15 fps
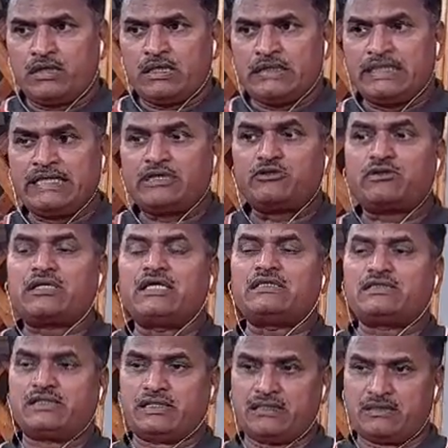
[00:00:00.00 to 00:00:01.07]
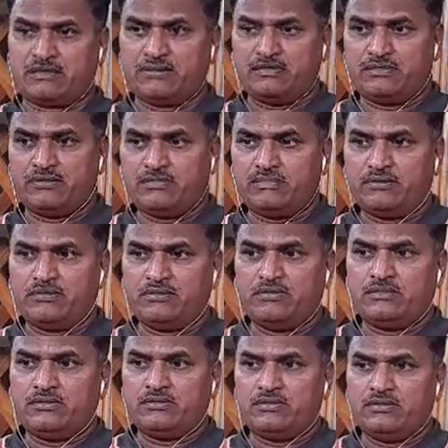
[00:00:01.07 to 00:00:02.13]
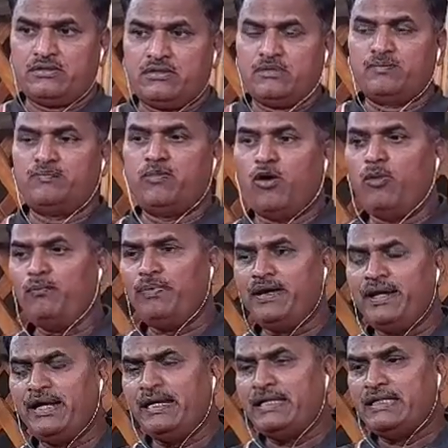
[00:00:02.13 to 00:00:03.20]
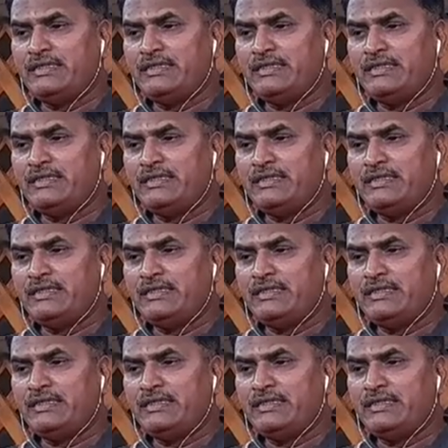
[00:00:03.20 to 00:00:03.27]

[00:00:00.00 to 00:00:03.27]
native culture. Bombay